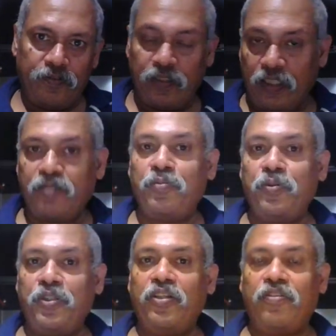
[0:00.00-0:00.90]
That's the
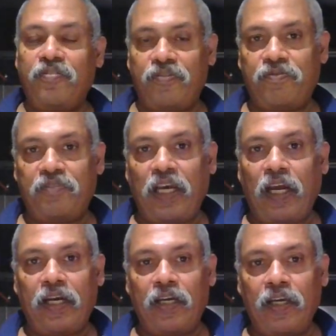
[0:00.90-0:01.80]
beauty of
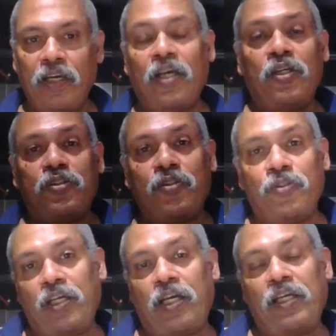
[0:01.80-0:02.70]
TAD. So
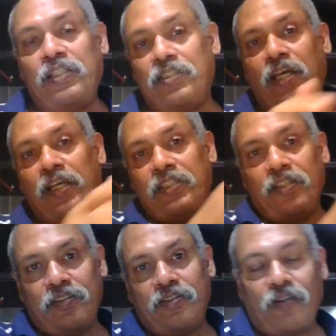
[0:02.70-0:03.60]
it's neither
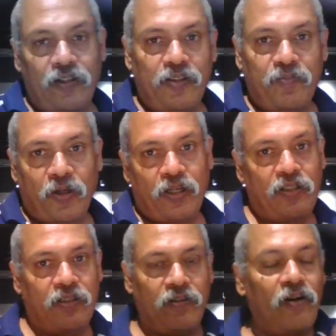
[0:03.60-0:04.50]
a solid
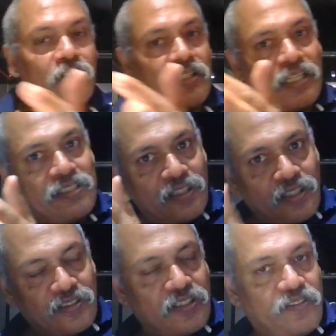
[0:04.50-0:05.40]
modeler nor is it
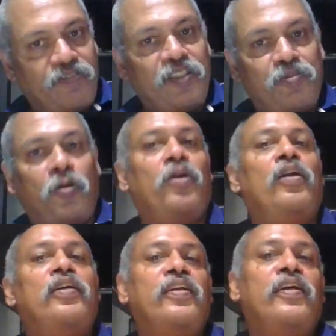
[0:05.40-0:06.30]
a surface
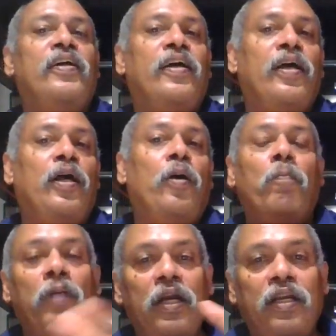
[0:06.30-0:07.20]
modeler,
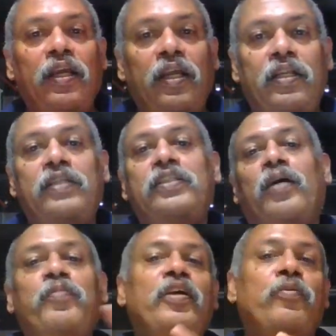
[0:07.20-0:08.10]
but it is
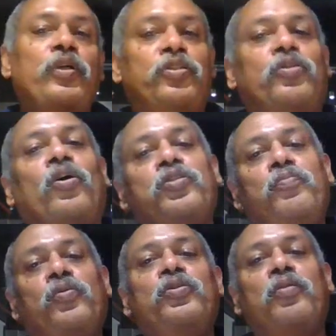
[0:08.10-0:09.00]
something which talks
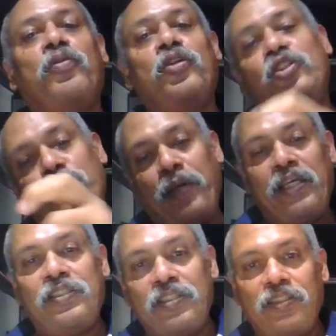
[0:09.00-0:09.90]
both about
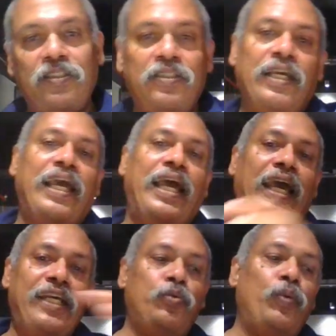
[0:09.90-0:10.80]
spaces
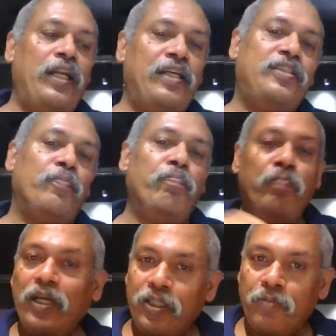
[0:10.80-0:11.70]
as well as the
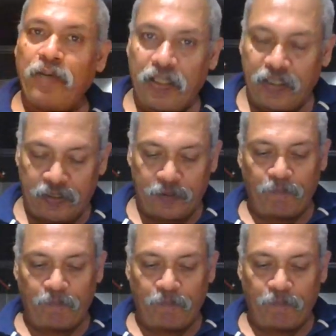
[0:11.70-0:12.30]
built matter.